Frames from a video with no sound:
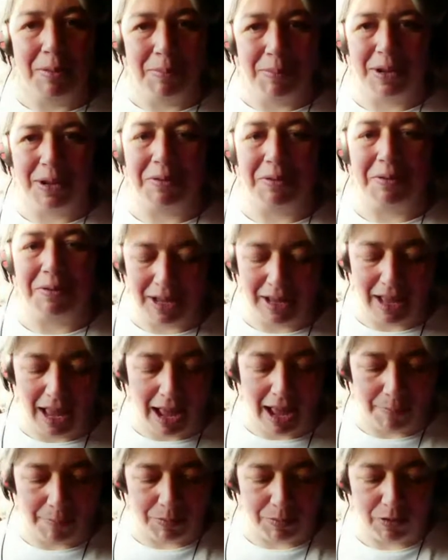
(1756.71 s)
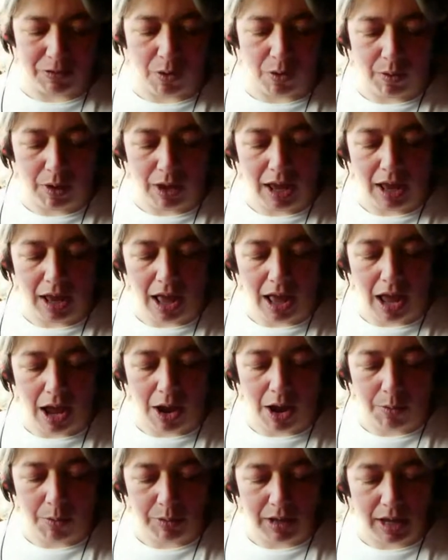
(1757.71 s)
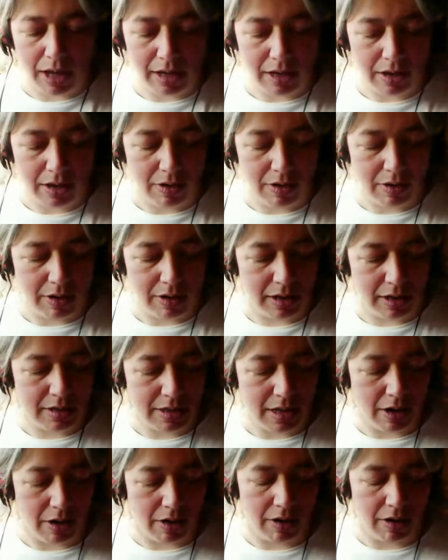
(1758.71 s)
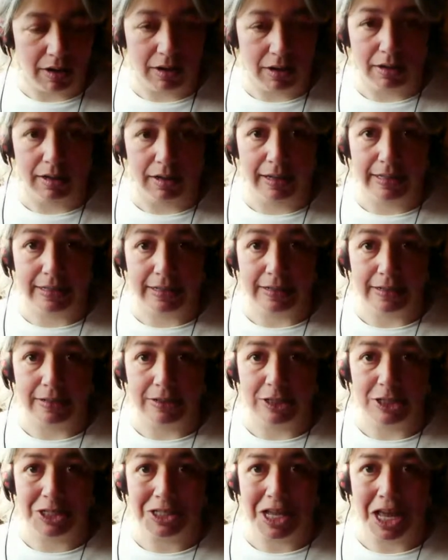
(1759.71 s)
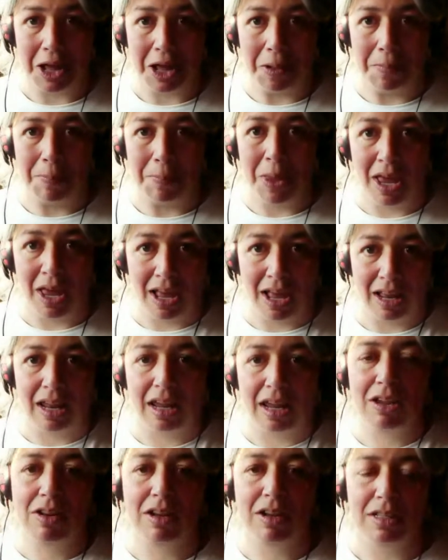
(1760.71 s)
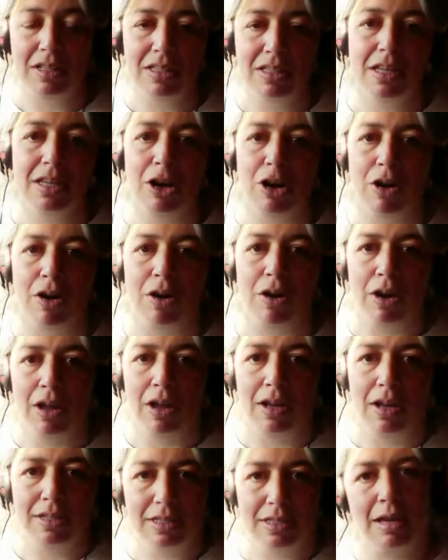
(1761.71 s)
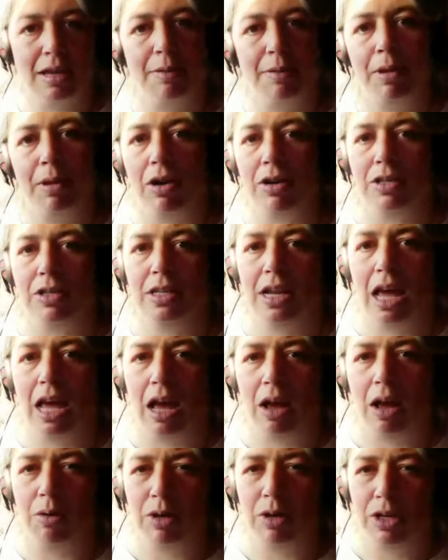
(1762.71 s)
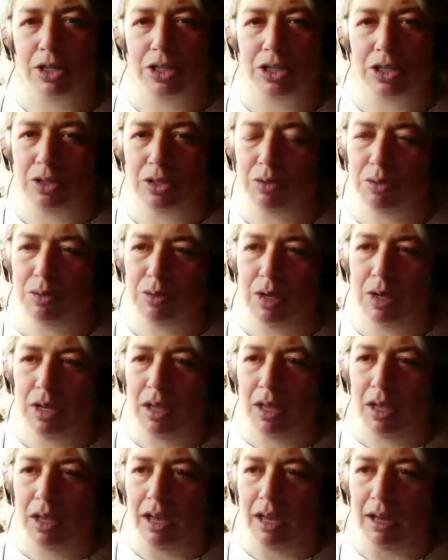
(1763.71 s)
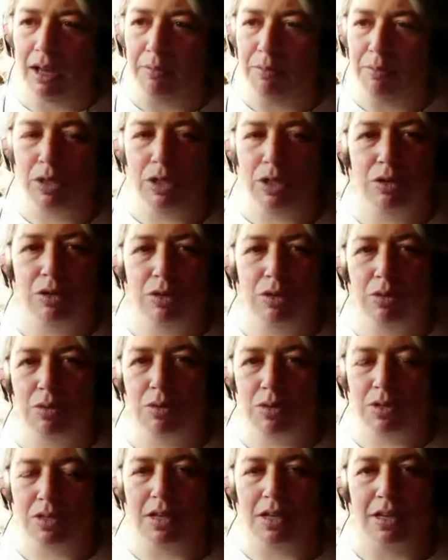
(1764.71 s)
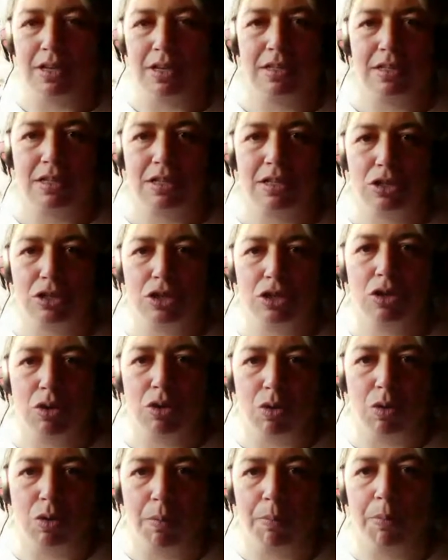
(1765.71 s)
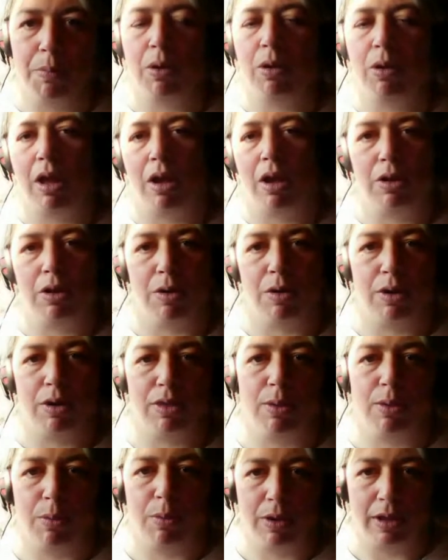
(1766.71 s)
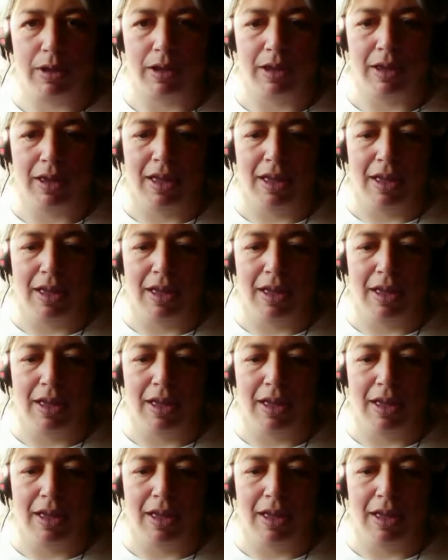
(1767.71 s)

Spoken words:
But anyway, so I would like you to consider, listeners, I'd like you to consider seminars and how could you use this to pull out your authority.